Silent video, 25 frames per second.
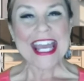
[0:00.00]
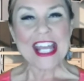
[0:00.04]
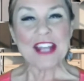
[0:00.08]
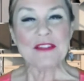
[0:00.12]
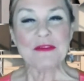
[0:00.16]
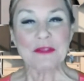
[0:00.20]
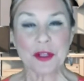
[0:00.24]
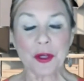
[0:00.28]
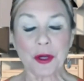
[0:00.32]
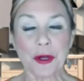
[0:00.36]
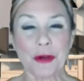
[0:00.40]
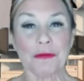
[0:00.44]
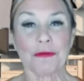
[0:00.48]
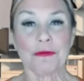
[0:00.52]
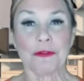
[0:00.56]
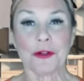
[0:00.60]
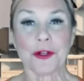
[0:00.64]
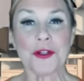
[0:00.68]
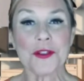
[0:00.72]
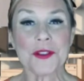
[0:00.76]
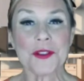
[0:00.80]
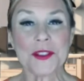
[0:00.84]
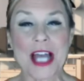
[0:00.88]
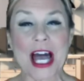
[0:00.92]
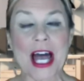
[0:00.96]
If you're a
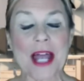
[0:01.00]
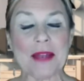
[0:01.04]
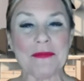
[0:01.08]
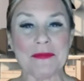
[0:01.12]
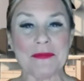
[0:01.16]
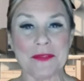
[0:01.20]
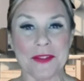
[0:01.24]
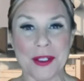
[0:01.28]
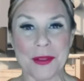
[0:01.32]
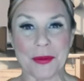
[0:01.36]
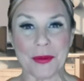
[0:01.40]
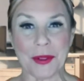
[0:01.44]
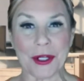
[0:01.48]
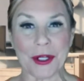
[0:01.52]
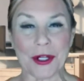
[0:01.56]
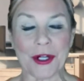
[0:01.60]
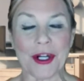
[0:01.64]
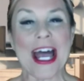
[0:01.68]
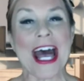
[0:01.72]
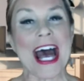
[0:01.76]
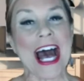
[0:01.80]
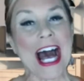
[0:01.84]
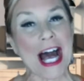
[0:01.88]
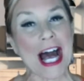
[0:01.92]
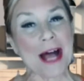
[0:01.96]
first-time viewer,
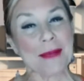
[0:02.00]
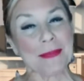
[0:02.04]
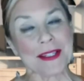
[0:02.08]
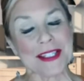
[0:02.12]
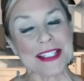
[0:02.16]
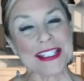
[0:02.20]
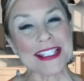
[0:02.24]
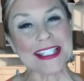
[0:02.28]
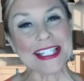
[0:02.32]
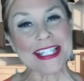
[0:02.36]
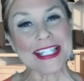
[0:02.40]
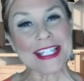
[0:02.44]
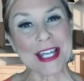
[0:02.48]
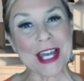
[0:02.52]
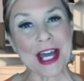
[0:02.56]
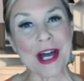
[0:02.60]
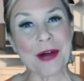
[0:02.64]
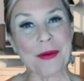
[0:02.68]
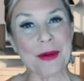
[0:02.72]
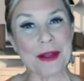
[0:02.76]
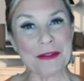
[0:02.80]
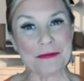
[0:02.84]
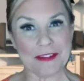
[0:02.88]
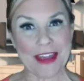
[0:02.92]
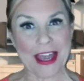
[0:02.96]
I'm the
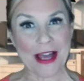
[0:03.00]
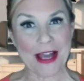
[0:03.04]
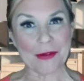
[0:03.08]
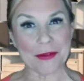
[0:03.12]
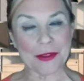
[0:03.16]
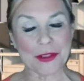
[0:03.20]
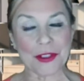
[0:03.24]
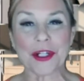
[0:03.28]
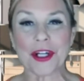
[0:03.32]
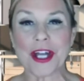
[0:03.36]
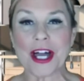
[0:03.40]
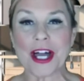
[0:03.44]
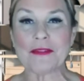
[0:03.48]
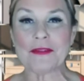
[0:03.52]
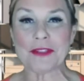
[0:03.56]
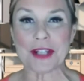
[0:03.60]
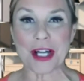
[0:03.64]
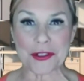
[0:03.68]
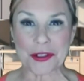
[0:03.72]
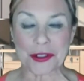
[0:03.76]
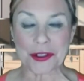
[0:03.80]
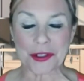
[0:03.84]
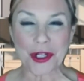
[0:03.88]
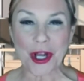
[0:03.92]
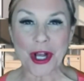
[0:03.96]
CEO and founder of
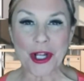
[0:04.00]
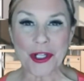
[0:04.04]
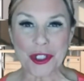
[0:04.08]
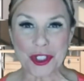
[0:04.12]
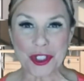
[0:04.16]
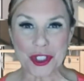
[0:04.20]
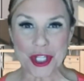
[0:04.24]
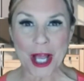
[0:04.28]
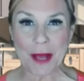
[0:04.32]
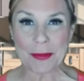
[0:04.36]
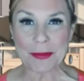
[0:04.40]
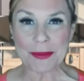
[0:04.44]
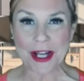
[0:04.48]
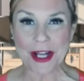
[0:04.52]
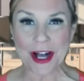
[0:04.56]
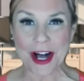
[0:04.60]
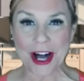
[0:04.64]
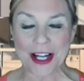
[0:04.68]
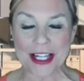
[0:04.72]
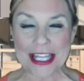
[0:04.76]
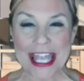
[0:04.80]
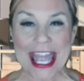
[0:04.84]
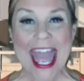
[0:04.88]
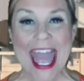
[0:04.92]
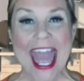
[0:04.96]
Dr. Dawn's Shop
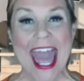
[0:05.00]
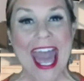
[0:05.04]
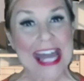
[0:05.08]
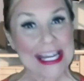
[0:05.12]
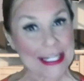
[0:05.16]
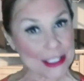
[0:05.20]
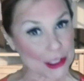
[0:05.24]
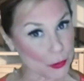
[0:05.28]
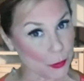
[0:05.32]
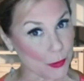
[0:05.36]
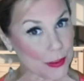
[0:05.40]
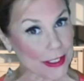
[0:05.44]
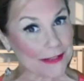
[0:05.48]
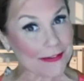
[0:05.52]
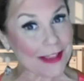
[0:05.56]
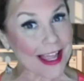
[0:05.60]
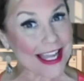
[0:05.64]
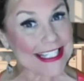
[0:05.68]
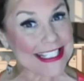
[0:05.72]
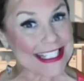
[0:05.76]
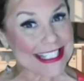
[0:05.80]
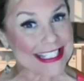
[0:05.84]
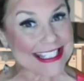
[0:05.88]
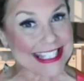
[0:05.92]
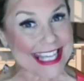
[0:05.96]
Talk. And as we
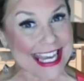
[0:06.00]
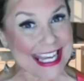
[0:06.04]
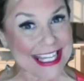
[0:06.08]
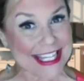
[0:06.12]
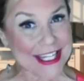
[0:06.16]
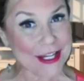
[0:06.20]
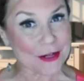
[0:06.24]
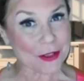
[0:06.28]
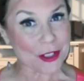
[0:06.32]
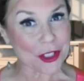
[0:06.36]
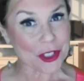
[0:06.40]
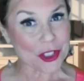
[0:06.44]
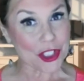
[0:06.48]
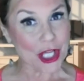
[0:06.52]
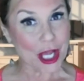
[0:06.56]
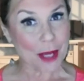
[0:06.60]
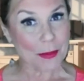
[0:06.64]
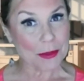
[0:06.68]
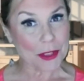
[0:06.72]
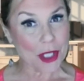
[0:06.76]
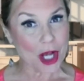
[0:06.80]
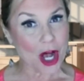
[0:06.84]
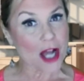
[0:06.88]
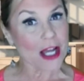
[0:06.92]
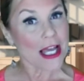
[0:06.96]
like to say here at
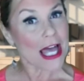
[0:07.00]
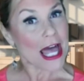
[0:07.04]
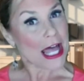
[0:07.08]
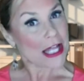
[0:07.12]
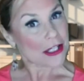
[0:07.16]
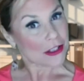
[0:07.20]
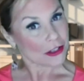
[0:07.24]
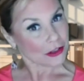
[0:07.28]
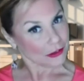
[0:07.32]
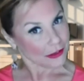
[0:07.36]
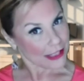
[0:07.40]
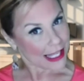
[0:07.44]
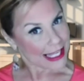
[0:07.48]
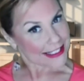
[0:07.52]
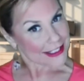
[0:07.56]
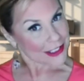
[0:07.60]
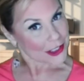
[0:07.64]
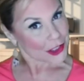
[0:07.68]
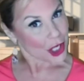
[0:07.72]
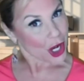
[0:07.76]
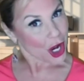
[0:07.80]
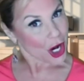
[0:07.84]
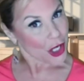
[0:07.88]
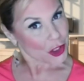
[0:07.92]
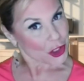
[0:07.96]
Shop Talk, let's
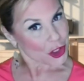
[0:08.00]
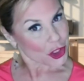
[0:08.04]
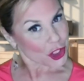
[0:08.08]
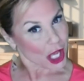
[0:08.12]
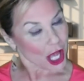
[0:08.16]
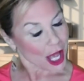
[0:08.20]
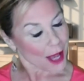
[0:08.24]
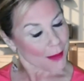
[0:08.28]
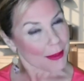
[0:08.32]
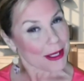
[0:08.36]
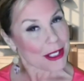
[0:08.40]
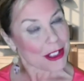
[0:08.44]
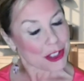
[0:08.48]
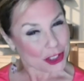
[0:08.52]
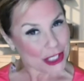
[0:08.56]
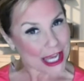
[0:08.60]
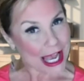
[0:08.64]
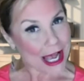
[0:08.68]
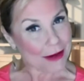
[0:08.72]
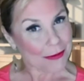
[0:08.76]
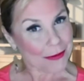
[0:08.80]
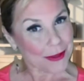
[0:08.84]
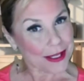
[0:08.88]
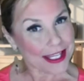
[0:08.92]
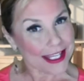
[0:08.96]
talk shop,
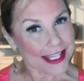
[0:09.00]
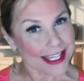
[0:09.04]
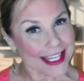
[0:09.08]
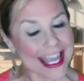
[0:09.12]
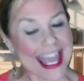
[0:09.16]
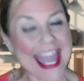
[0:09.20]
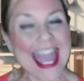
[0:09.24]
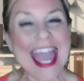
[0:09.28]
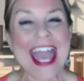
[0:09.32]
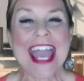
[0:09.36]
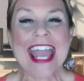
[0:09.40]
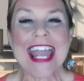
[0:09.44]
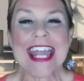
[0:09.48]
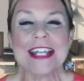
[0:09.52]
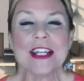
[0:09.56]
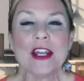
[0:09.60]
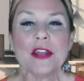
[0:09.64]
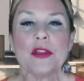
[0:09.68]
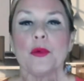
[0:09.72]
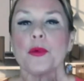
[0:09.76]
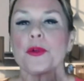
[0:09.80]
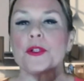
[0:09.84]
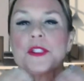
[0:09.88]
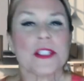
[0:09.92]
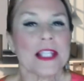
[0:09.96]
shall we? In
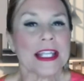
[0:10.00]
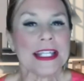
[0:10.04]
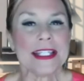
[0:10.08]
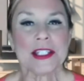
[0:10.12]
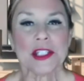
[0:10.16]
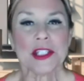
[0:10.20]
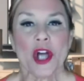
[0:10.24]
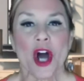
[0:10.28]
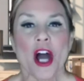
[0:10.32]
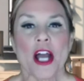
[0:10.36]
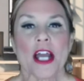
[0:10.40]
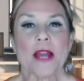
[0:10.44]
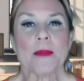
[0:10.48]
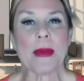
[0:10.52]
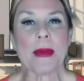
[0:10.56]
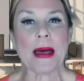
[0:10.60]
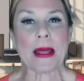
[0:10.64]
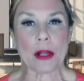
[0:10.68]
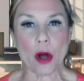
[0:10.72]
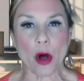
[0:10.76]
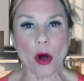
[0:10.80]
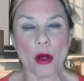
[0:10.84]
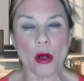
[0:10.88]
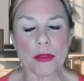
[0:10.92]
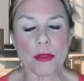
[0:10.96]
other words, let's talk
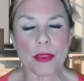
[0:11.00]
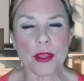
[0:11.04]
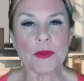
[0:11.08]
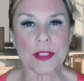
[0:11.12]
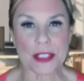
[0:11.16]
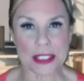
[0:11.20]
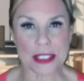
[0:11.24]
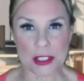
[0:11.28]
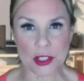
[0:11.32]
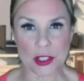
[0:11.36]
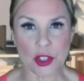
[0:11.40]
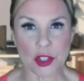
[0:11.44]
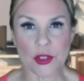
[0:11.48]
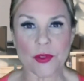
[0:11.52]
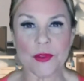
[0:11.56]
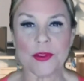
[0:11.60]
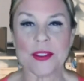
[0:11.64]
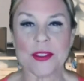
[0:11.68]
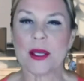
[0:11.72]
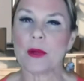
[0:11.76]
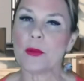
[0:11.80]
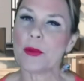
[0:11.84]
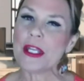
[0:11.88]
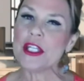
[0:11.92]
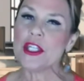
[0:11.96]
about all those issues
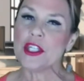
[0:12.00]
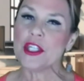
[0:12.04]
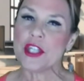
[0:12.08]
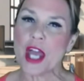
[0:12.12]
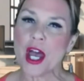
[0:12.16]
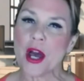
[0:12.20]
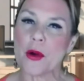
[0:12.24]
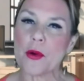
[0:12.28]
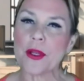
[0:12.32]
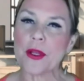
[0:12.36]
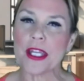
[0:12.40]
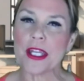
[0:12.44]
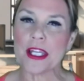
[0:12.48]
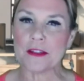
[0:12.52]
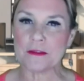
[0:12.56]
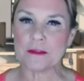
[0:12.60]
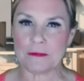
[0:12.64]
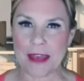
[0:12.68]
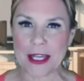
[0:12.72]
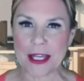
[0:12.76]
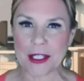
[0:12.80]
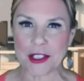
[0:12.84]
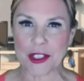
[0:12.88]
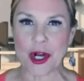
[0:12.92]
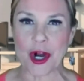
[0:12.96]
that we know can
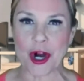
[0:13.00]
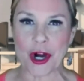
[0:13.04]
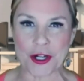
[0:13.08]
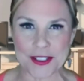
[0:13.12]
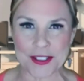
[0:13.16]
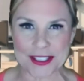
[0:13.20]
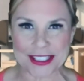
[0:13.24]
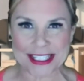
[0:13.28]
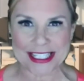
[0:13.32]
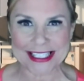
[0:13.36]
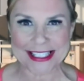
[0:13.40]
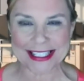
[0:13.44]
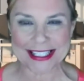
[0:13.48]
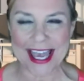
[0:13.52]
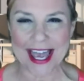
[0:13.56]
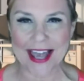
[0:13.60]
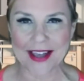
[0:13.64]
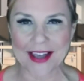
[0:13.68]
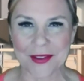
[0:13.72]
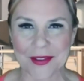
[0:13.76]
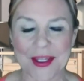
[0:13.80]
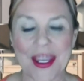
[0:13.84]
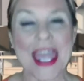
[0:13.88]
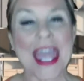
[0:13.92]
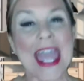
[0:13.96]
affect our
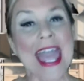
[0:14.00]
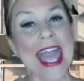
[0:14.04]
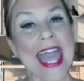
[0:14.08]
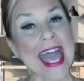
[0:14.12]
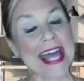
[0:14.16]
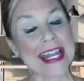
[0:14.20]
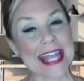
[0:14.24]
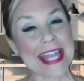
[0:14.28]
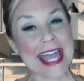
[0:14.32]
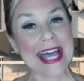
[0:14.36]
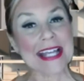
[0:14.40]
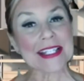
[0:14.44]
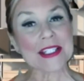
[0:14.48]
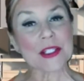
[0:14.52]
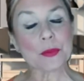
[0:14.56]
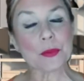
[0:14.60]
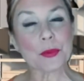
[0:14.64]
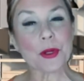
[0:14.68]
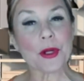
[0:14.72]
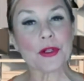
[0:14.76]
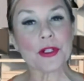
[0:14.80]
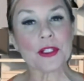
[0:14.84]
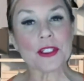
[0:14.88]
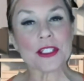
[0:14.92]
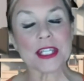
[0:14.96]
success. And as a
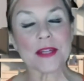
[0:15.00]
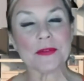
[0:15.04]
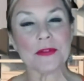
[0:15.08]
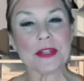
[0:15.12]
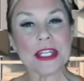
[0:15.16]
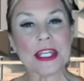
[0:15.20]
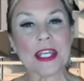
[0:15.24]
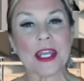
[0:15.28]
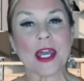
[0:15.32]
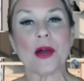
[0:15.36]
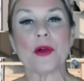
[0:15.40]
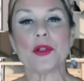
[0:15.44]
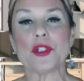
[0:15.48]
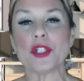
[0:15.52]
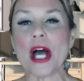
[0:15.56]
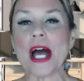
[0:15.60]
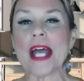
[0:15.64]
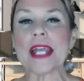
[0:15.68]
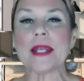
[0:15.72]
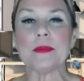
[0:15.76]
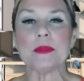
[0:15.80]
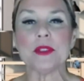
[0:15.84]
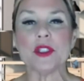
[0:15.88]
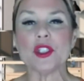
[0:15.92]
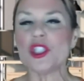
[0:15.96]
productivity coach,
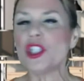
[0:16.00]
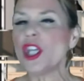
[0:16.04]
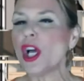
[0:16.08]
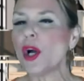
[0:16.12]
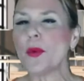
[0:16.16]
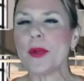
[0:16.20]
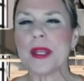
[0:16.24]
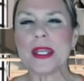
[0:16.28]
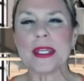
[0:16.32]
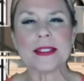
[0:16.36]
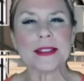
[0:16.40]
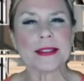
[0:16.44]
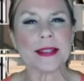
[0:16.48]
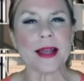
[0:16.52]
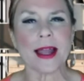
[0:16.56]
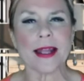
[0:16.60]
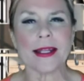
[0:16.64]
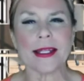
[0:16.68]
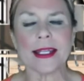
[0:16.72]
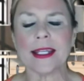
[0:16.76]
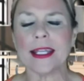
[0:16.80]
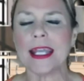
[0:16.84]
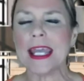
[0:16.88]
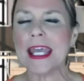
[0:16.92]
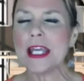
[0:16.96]
I am so
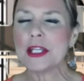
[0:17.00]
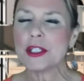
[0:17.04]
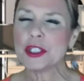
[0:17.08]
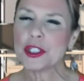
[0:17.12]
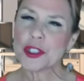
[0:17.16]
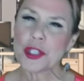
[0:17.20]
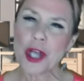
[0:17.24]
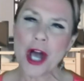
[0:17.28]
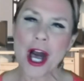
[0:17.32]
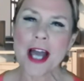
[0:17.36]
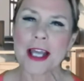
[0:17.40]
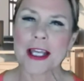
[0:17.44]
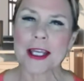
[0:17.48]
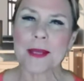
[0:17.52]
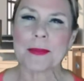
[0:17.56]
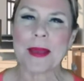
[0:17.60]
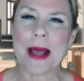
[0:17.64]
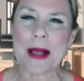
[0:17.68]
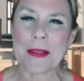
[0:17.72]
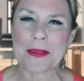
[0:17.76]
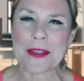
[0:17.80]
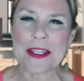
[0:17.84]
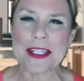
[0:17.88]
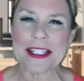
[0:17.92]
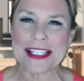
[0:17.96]
excited to talk
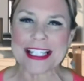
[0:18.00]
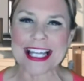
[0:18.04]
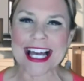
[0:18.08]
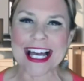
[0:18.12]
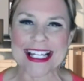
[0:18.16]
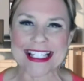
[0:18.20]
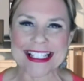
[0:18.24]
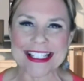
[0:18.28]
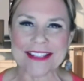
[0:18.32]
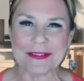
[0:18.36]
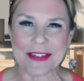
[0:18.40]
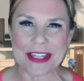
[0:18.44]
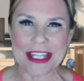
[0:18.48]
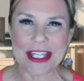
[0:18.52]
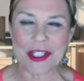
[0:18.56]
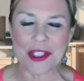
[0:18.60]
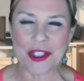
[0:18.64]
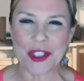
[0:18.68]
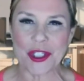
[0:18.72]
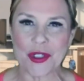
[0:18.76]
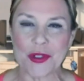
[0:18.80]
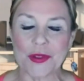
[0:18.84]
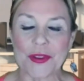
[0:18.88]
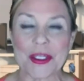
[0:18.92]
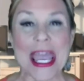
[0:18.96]
about these kinds of
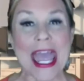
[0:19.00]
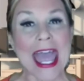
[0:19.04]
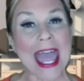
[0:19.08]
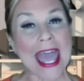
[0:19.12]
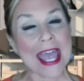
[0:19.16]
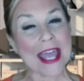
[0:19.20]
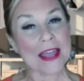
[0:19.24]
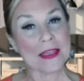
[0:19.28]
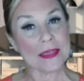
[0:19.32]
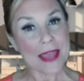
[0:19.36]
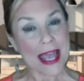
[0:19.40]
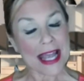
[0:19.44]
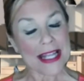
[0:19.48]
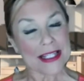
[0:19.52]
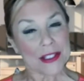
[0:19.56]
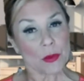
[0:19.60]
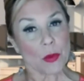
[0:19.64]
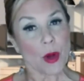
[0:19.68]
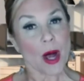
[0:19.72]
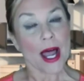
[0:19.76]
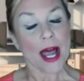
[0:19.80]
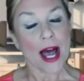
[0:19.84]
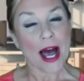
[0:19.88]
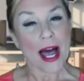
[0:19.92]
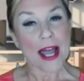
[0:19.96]
issues. And that's
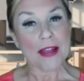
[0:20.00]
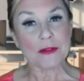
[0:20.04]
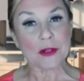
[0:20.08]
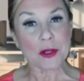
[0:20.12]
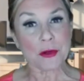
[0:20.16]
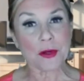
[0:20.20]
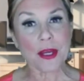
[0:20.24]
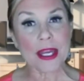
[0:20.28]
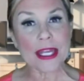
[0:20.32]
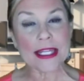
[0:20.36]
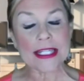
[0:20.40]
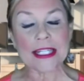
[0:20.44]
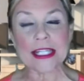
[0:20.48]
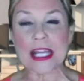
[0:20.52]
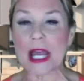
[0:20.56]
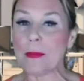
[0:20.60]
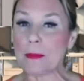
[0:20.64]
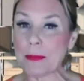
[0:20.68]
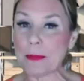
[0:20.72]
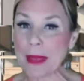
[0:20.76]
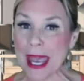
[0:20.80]
why I've created a